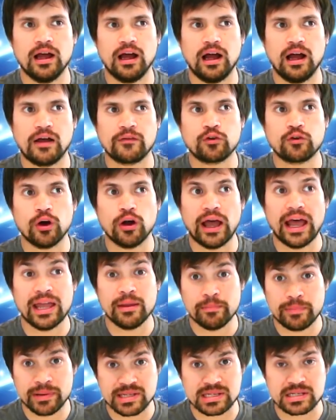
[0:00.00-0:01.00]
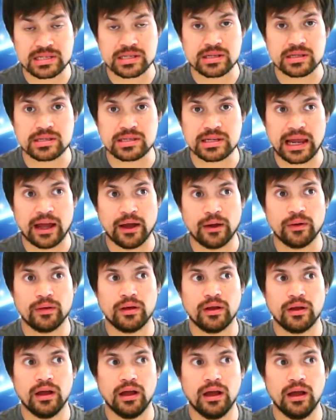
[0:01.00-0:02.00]
I've got eight businesses now.
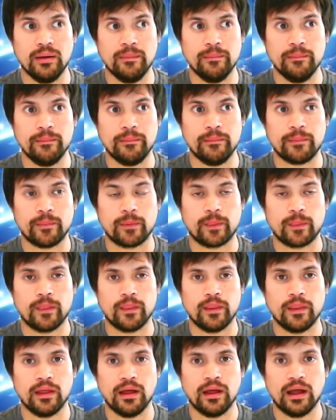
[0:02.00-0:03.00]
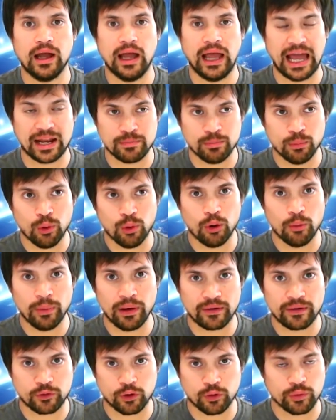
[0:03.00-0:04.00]
Um, I had more, but
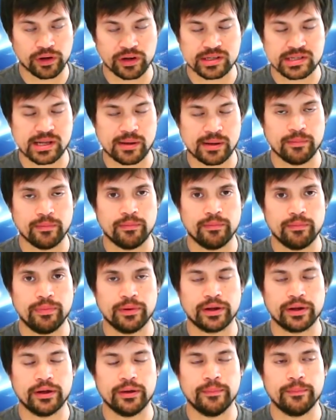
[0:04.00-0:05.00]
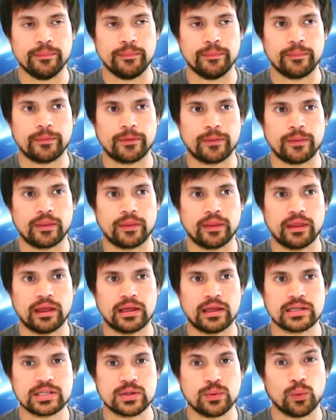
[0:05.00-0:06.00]
I've got rid of some. But um,
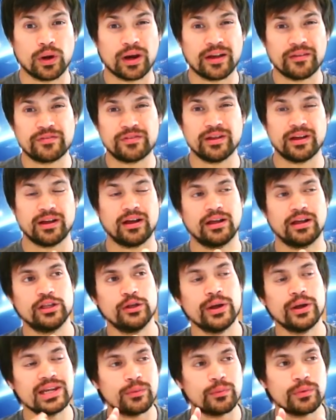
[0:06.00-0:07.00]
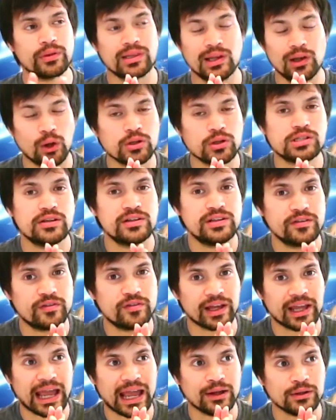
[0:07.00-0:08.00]
so what I've you end up with lots of
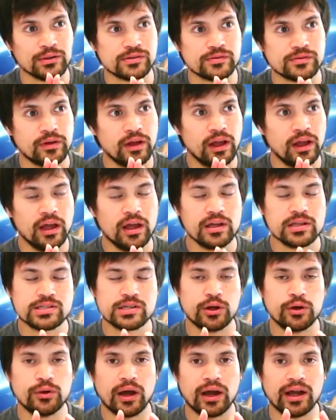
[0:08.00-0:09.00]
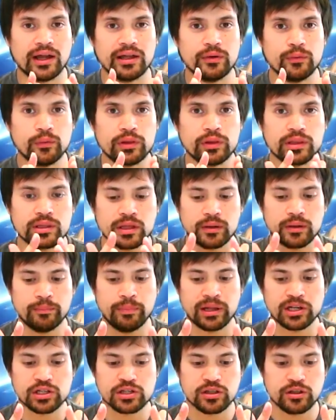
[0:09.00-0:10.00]
different accounts. So I, with a
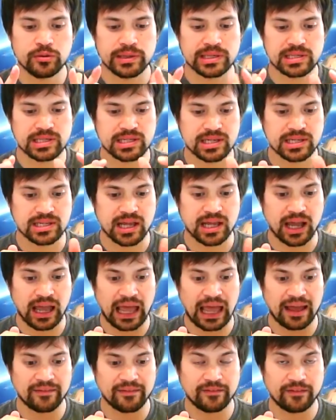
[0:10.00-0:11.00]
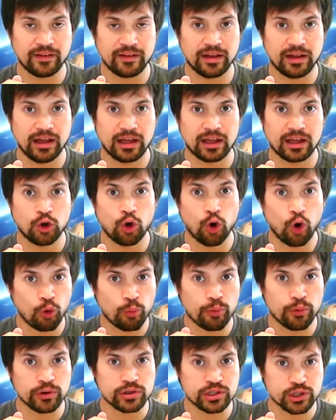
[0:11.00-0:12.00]
bunch of the businesses, I have
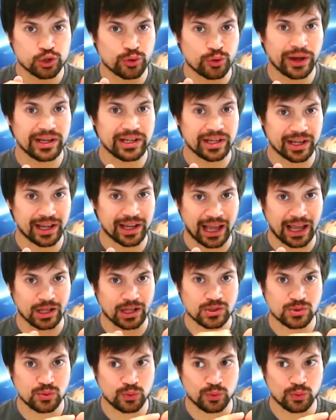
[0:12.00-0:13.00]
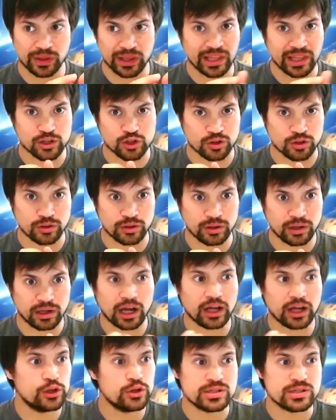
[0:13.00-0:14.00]
corporate trading accounts with each.
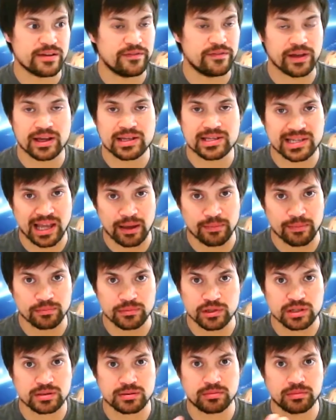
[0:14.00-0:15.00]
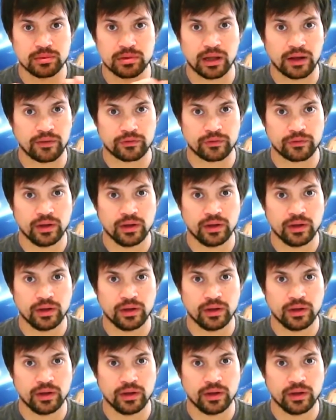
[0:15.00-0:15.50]
I use FXCM. Just I've